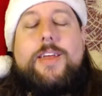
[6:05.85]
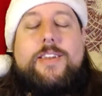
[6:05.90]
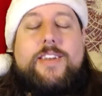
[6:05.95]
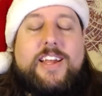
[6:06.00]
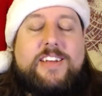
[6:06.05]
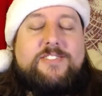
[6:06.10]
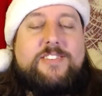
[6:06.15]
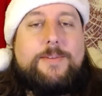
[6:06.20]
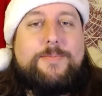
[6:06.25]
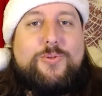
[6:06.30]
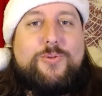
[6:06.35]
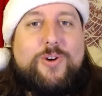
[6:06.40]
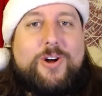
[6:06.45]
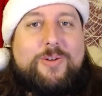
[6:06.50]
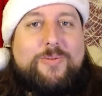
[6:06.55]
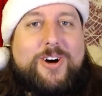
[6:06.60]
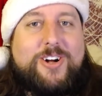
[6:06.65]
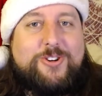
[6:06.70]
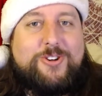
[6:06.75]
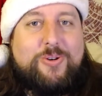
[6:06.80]
next time you want
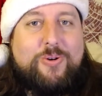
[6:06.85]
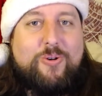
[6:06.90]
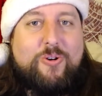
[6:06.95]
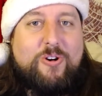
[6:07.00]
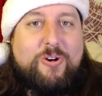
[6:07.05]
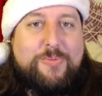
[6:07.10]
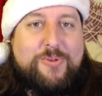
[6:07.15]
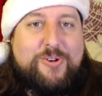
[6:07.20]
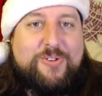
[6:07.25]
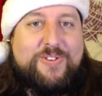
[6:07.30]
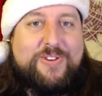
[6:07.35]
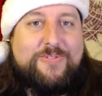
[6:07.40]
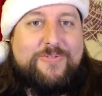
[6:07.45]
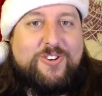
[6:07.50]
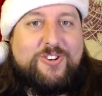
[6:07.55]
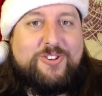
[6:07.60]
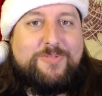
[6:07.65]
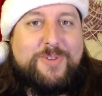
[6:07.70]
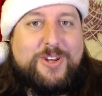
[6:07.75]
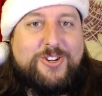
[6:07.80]
to watch a horror movie,
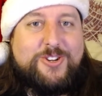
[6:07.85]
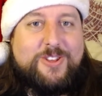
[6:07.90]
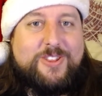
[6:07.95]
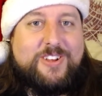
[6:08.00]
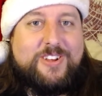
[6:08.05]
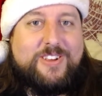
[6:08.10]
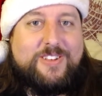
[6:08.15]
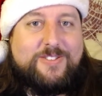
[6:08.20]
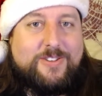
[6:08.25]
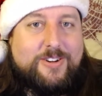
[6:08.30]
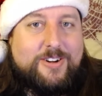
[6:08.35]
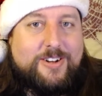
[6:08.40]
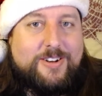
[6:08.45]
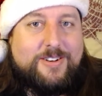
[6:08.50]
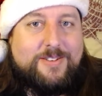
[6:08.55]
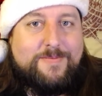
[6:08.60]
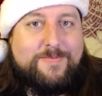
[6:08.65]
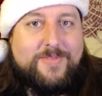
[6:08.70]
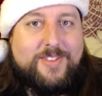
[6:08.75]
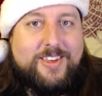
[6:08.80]
first make sure that it's
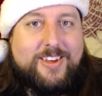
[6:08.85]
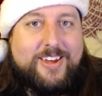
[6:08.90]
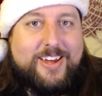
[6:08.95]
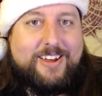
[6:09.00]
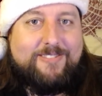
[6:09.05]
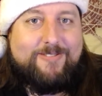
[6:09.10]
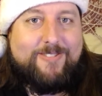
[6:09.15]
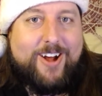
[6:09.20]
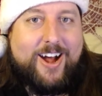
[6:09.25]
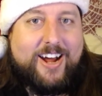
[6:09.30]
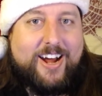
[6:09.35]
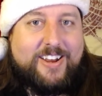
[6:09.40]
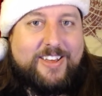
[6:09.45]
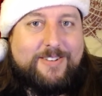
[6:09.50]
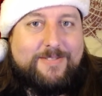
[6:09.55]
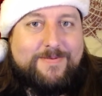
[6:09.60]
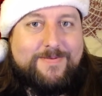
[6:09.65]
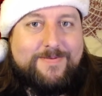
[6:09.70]
good and rotted.